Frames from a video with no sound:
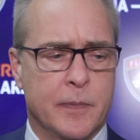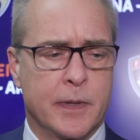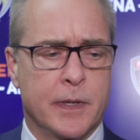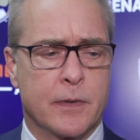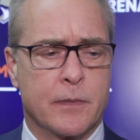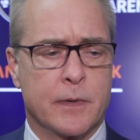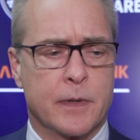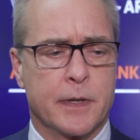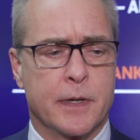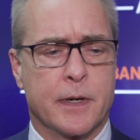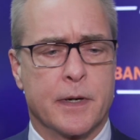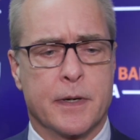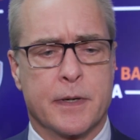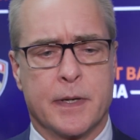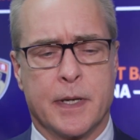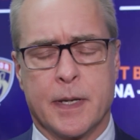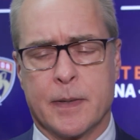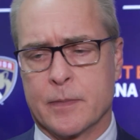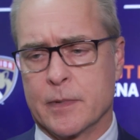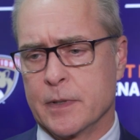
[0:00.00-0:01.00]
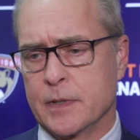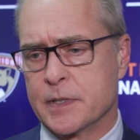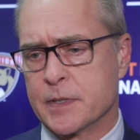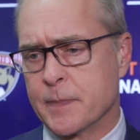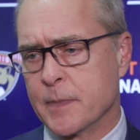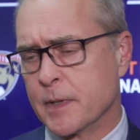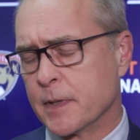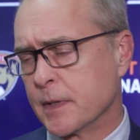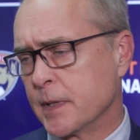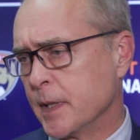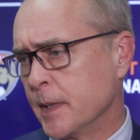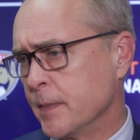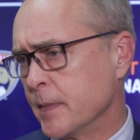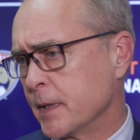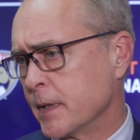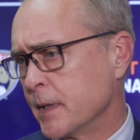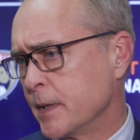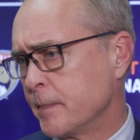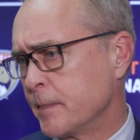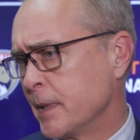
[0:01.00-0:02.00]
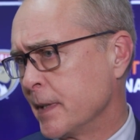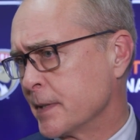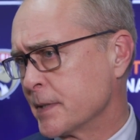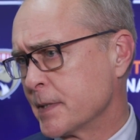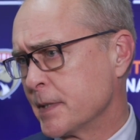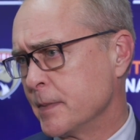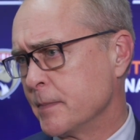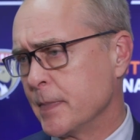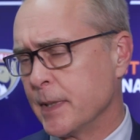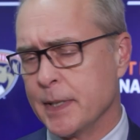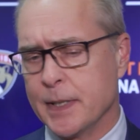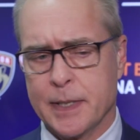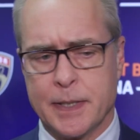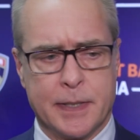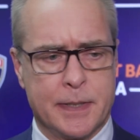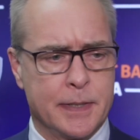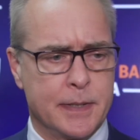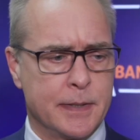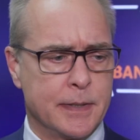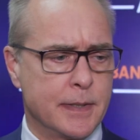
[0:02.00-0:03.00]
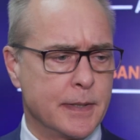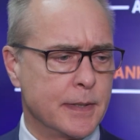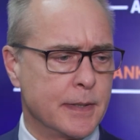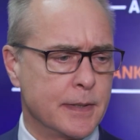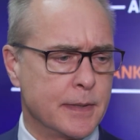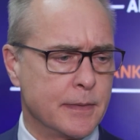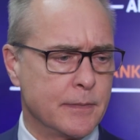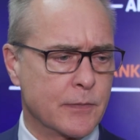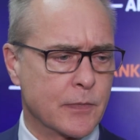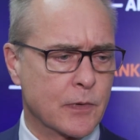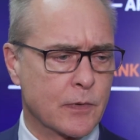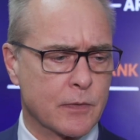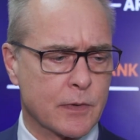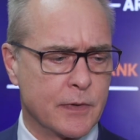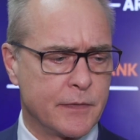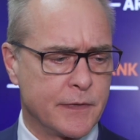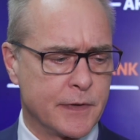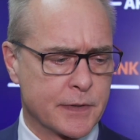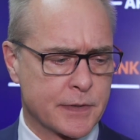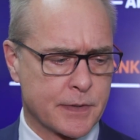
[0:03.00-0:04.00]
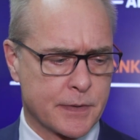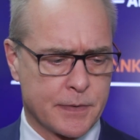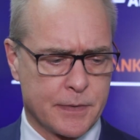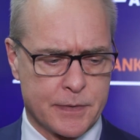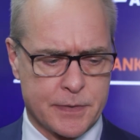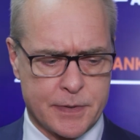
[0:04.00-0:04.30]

played a really hard game, really smart game. They got the pucks in behind, and, uh, and we're real physical.